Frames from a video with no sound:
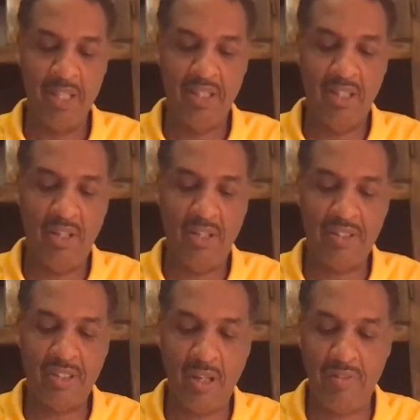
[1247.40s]
the Lord
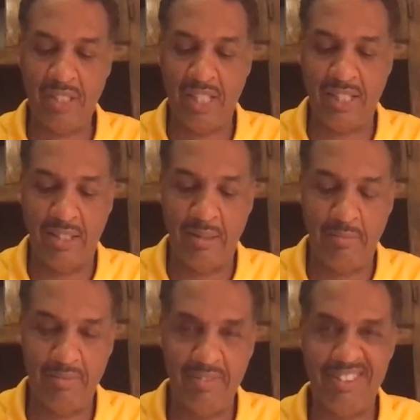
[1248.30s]
scoffs at
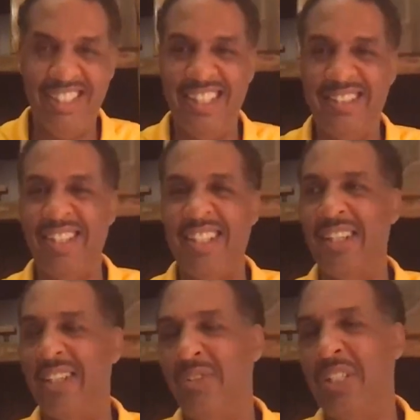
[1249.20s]
them. See, it's
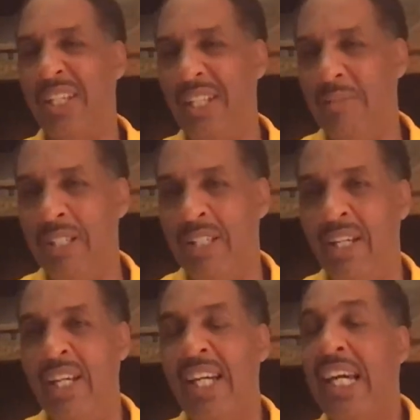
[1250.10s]
like, are you kidding me?
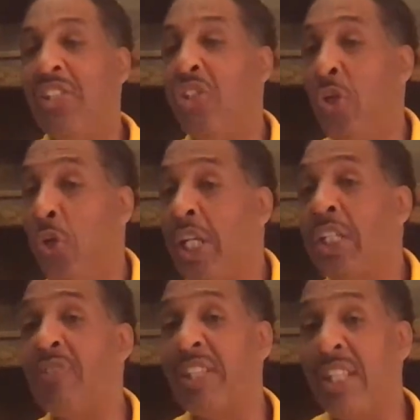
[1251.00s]
He's doing
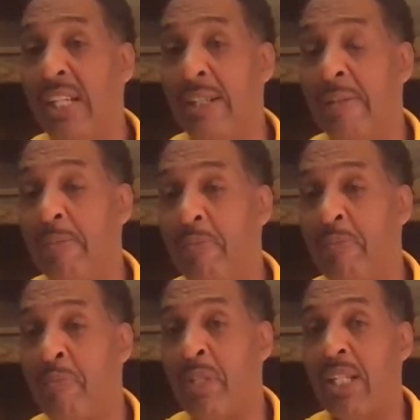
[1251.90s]
this for them,
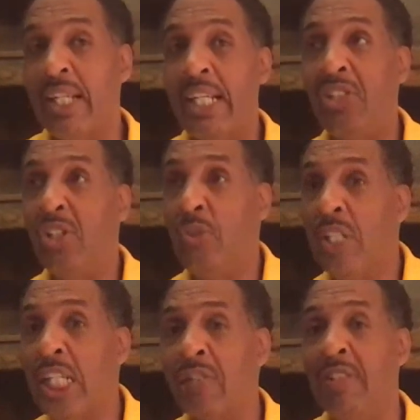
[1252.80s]
like he's doing
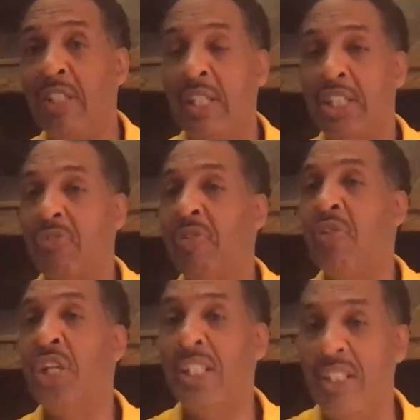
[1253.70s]
things for us, and we
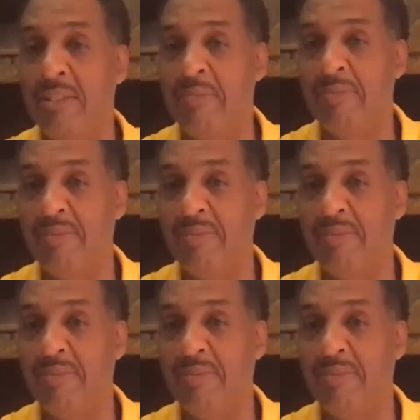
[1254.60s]
reject him.